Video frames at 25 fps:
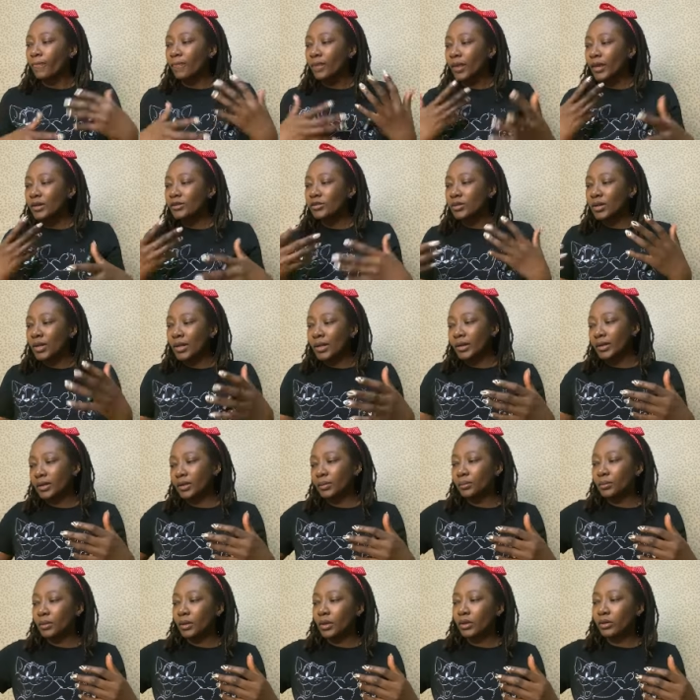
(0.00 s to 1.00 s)
That's all I
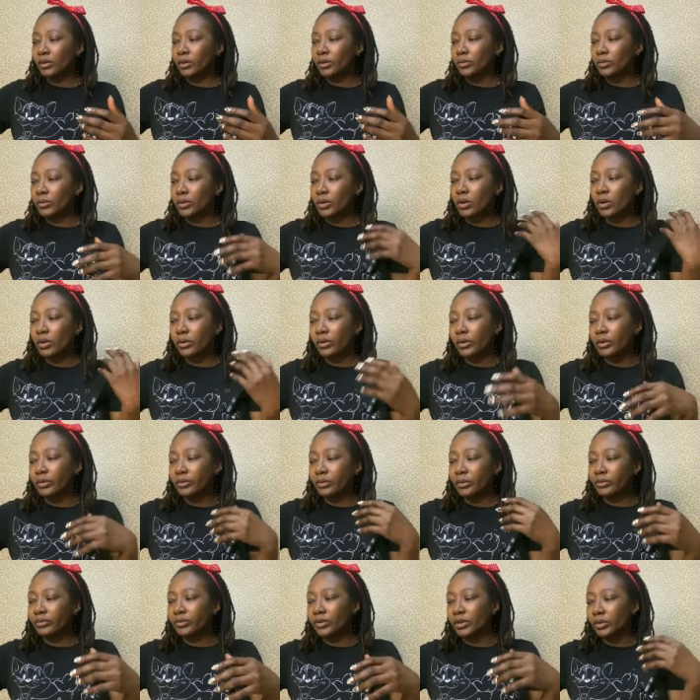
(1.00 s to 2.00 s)
keep hearing. Recurrent
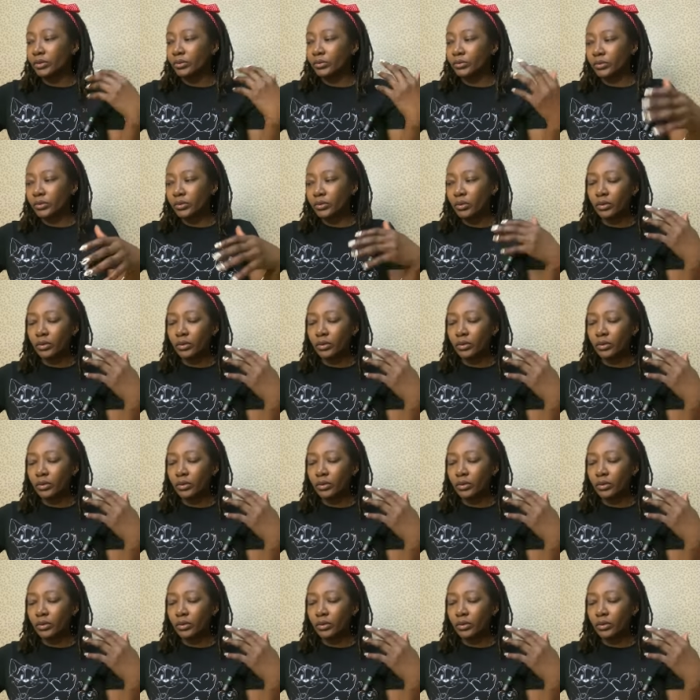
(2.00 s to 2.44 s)
revenue.